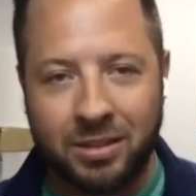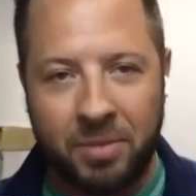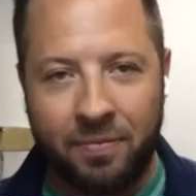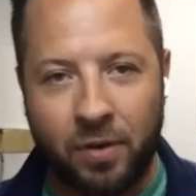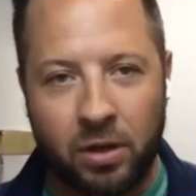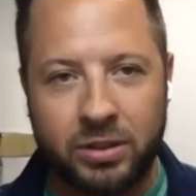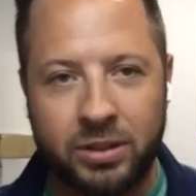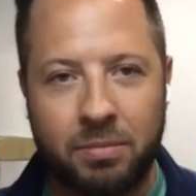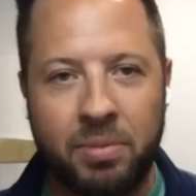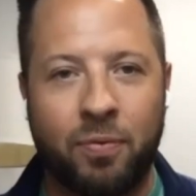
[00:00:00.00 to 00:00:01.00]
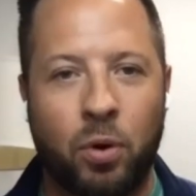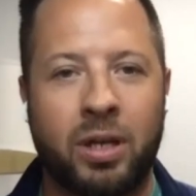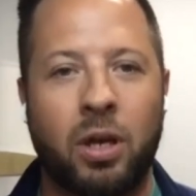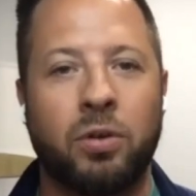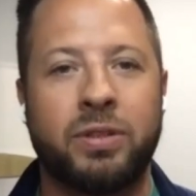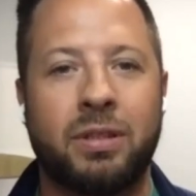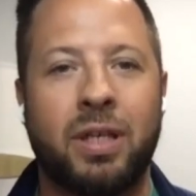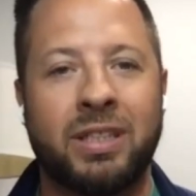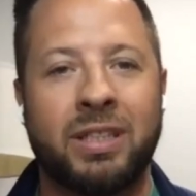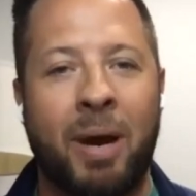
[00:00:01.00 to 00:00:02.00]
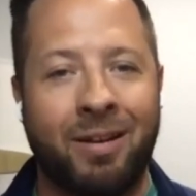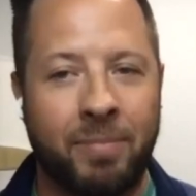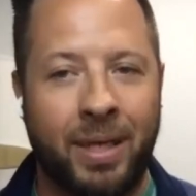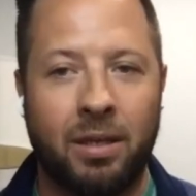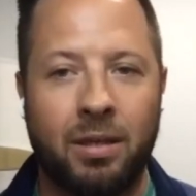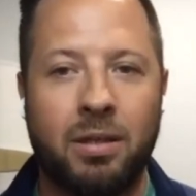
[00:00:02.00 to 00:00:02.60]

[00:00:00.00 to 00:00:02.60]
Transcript: of me first before it goes in spite of me